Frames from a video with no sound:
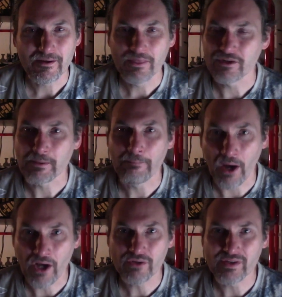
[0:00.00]
there's a
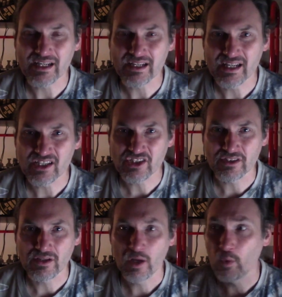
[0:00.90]
boundary
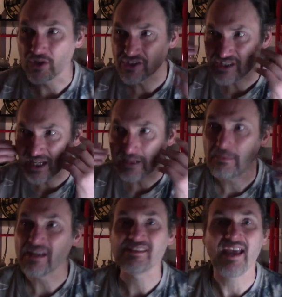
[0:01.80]
condition where skin
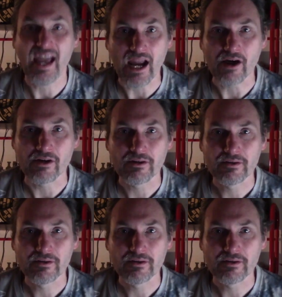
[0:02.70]
meets air.